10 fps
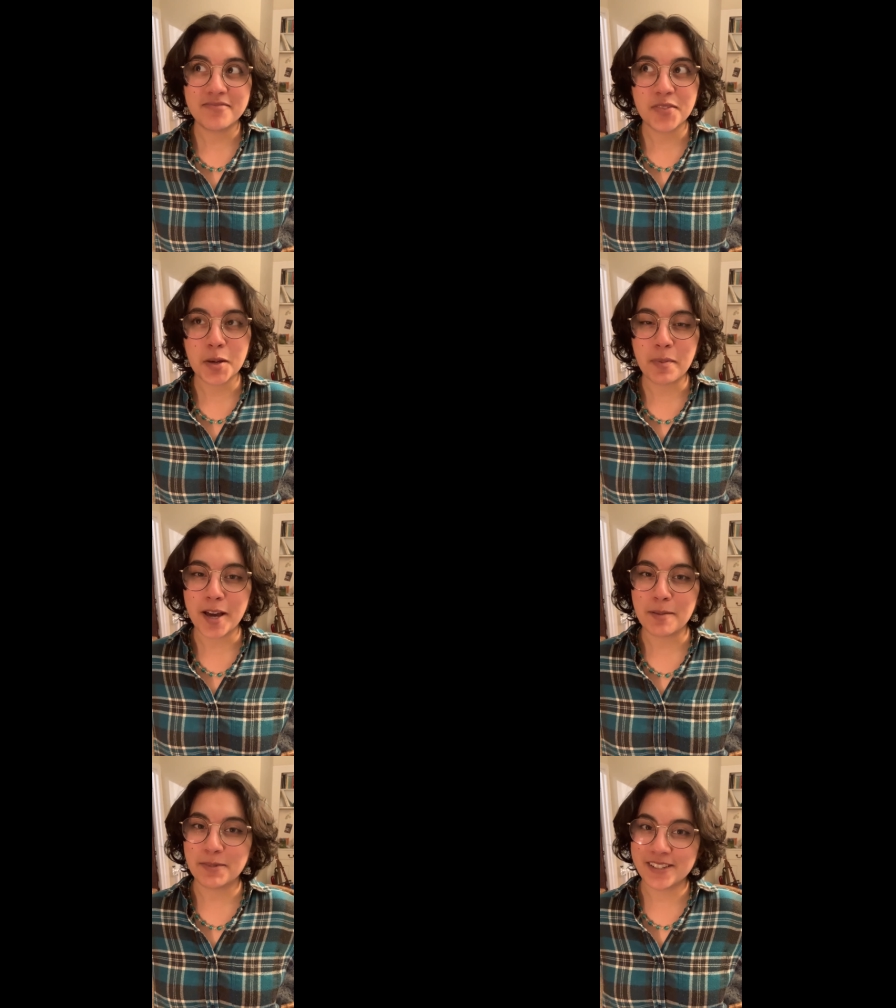the
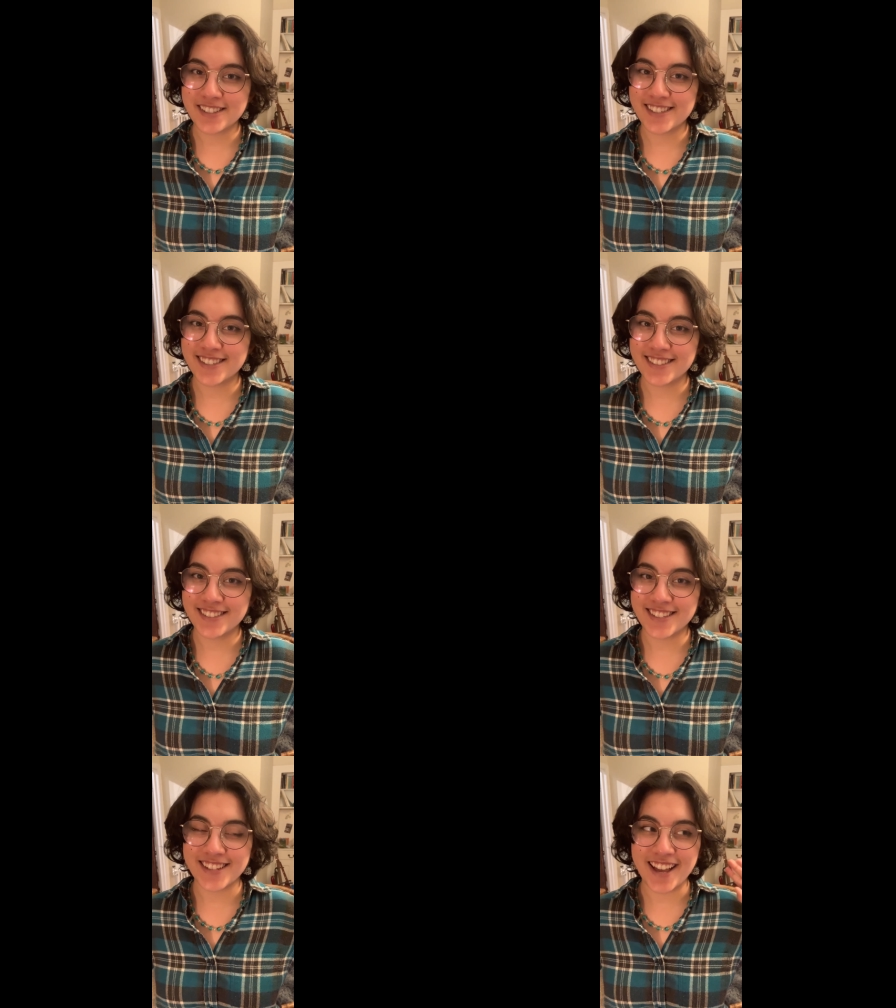Piper's
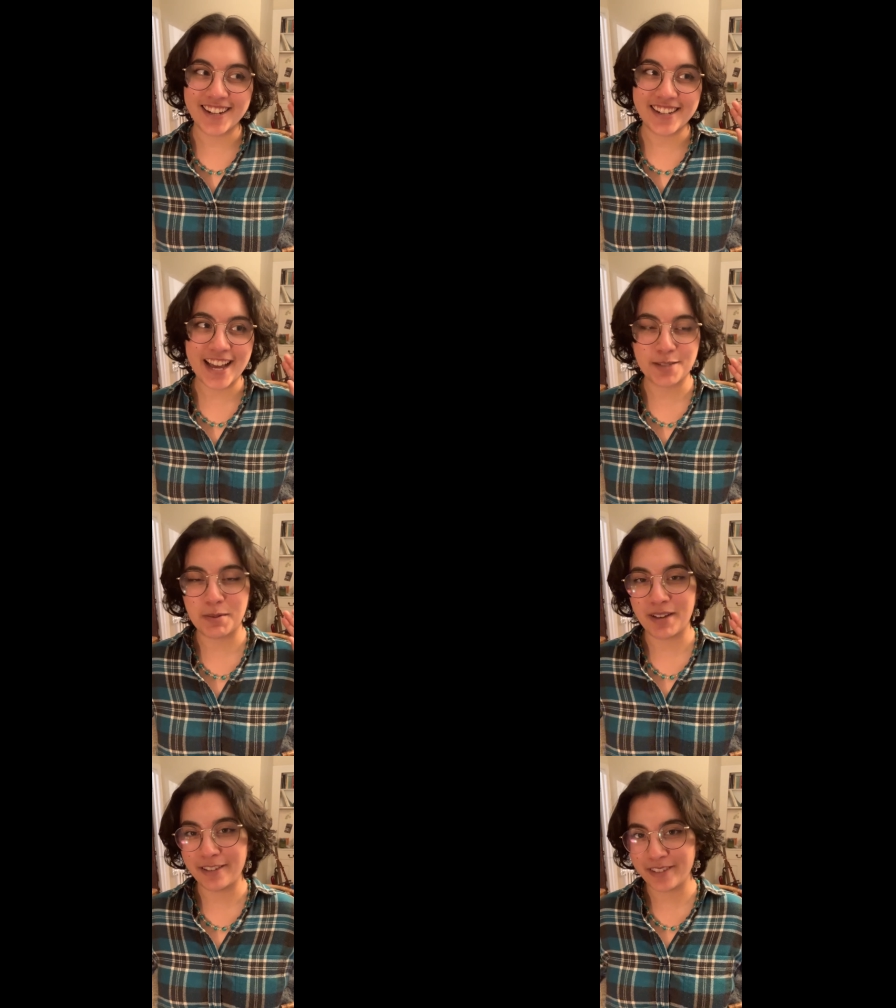design has been
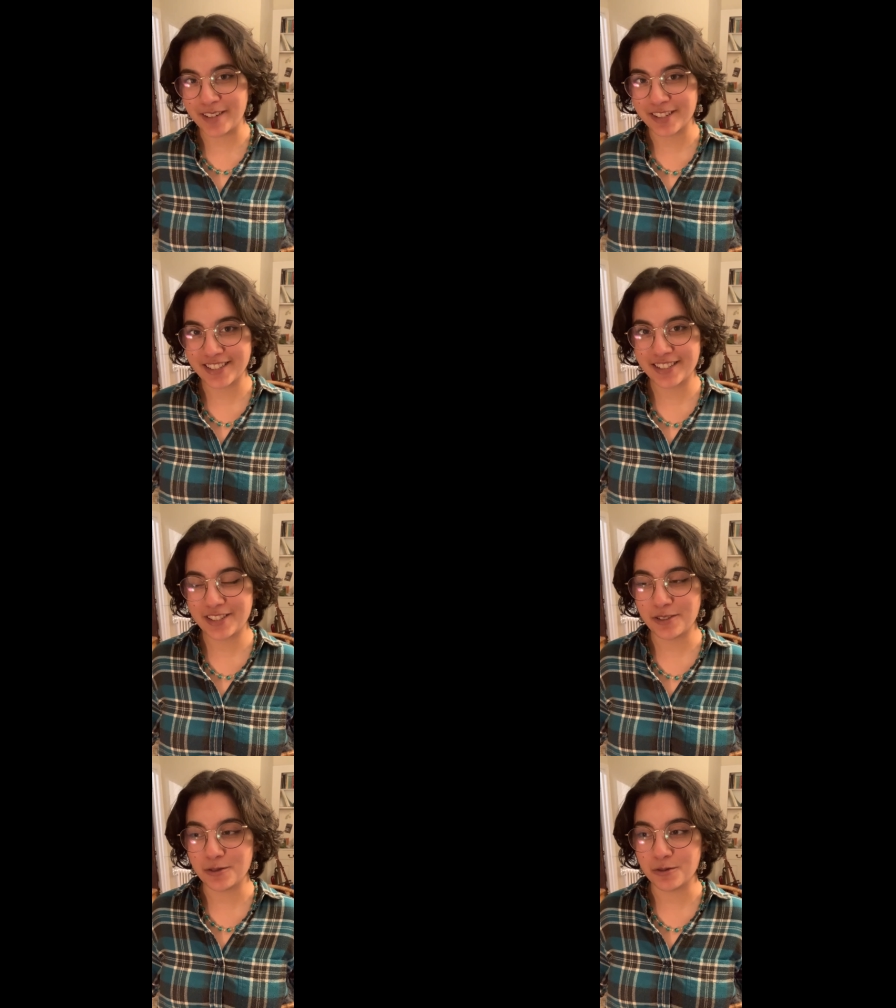my favorite
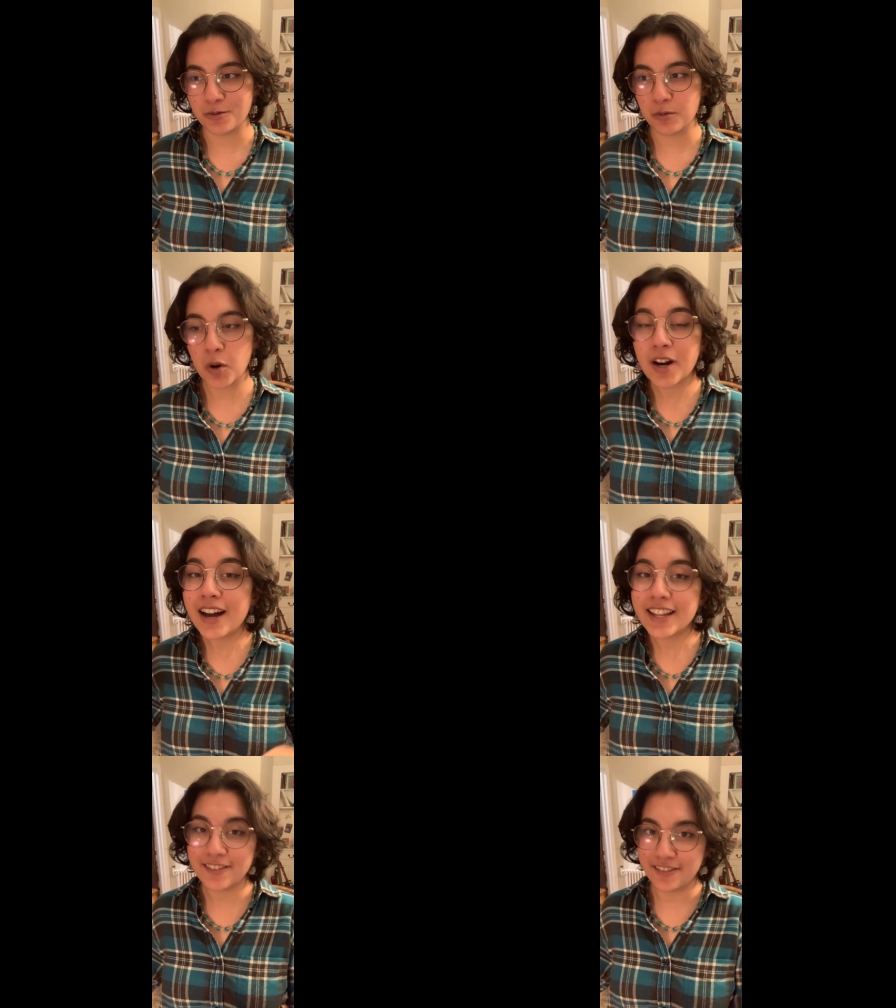to work
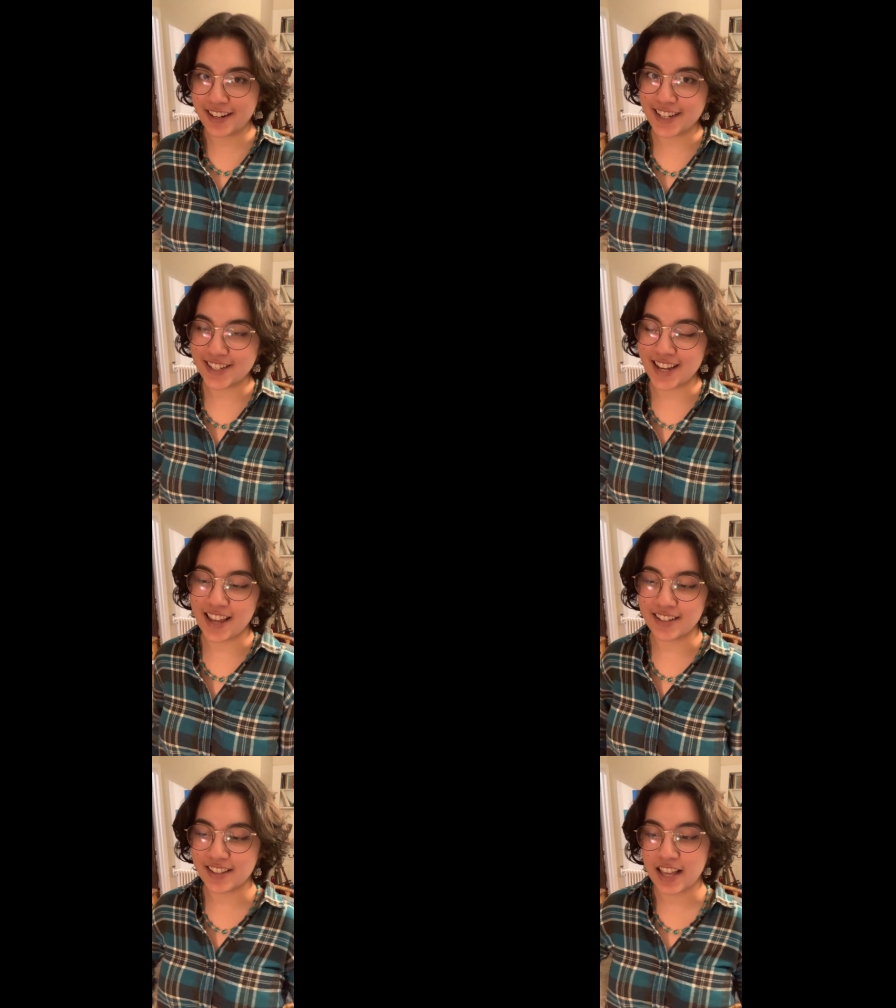on and finish
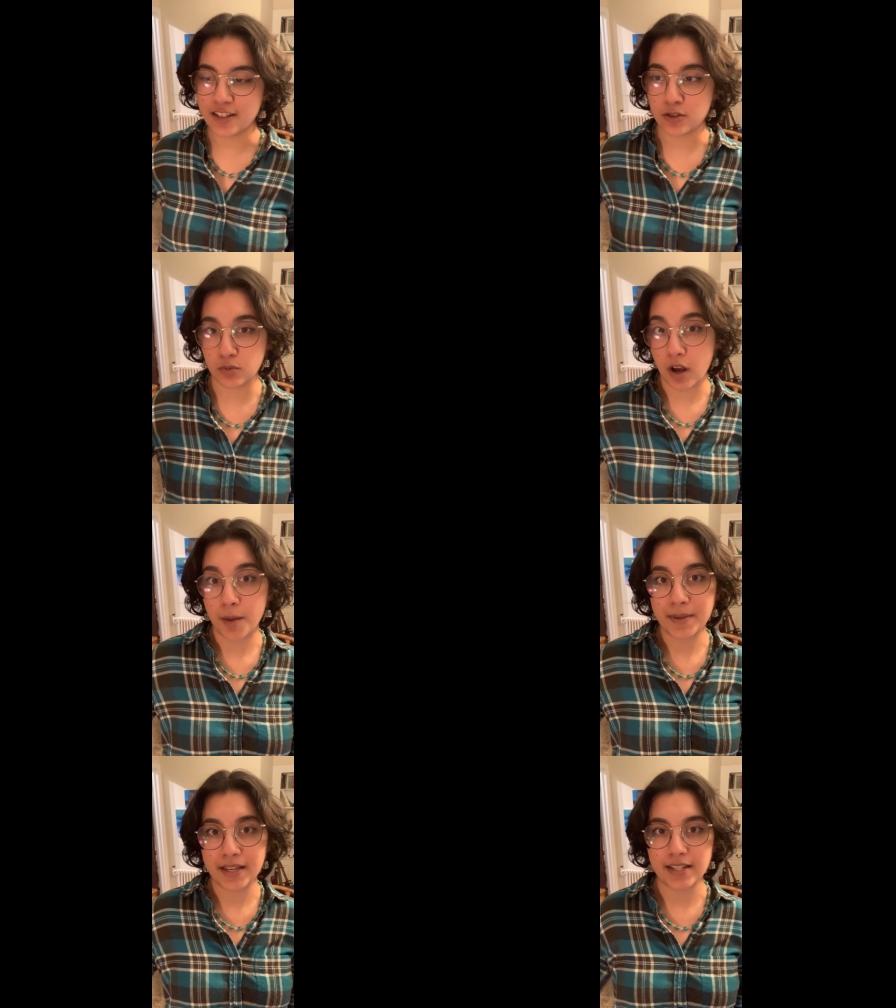and then draw,
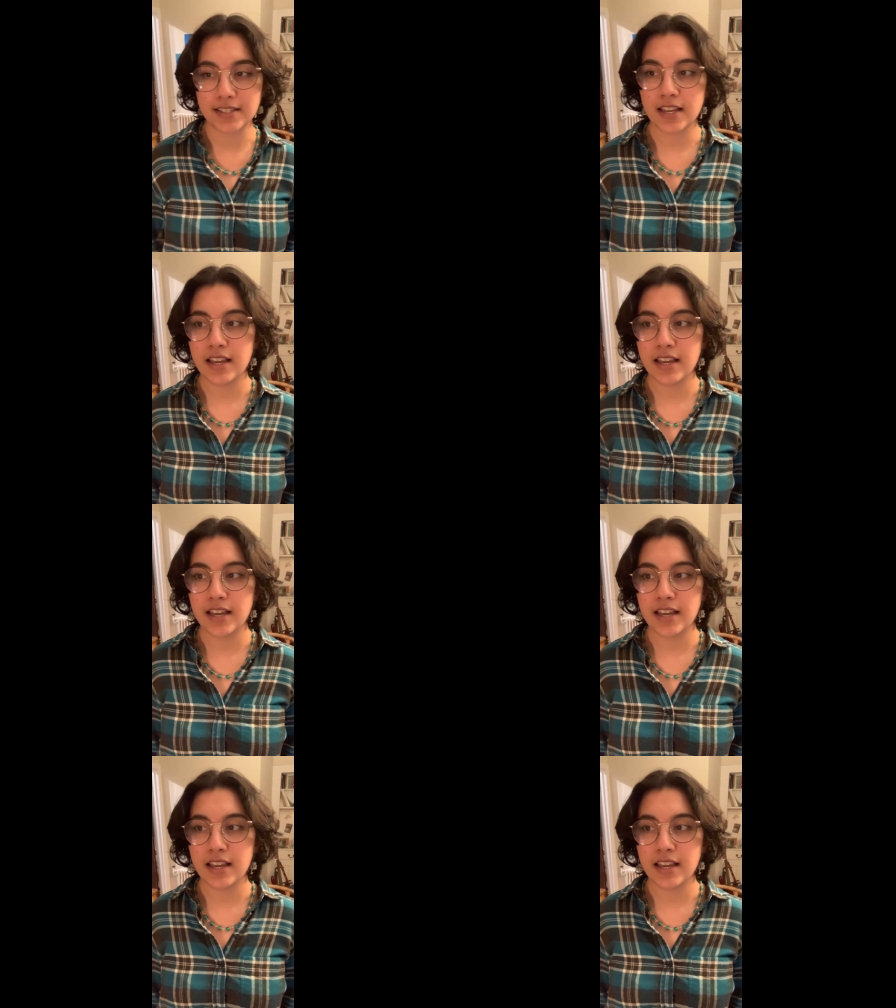because